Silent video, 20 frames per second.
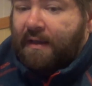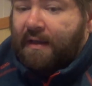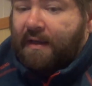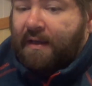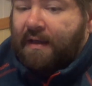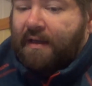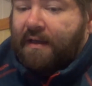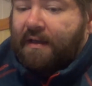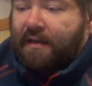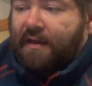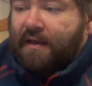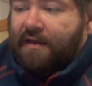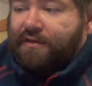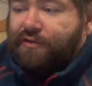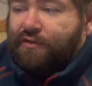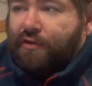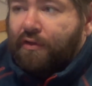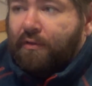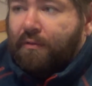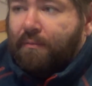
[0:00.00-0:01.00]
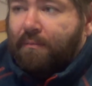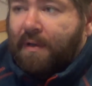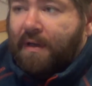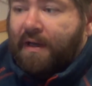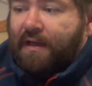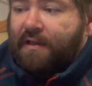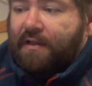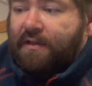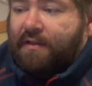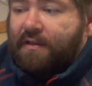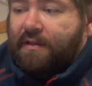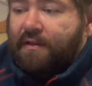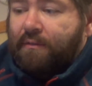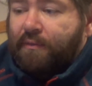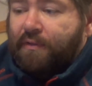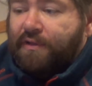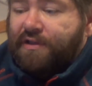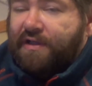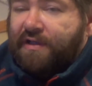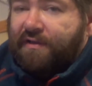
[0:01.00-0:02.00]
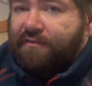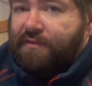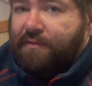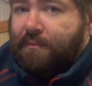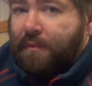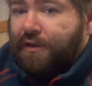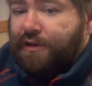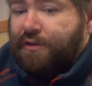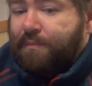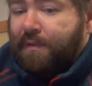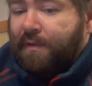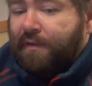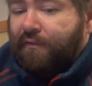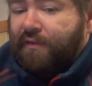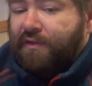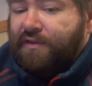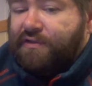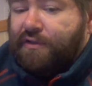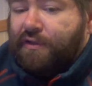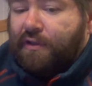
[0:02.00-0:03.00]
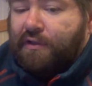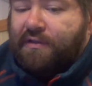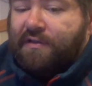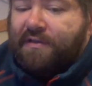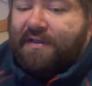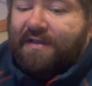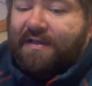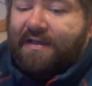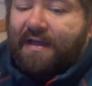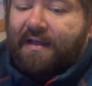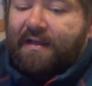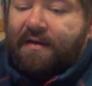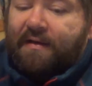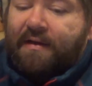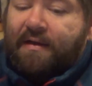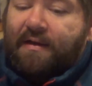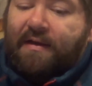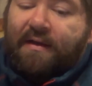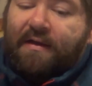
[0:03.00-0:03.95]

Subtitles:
a external mic, which gives a much better result than